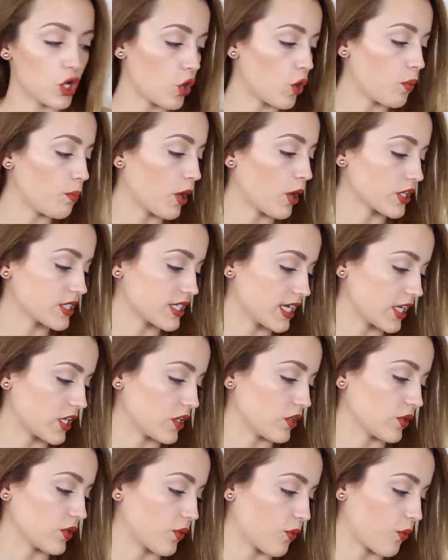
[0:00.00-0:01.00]
no
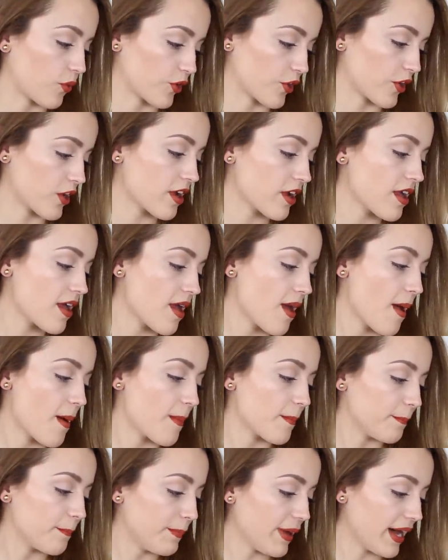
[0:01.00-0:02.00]
particular order,
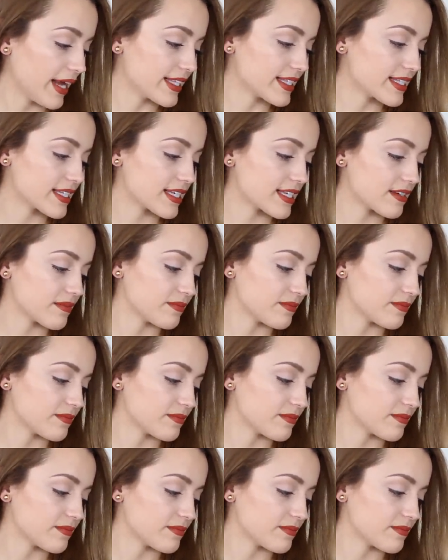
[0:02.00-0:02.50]
but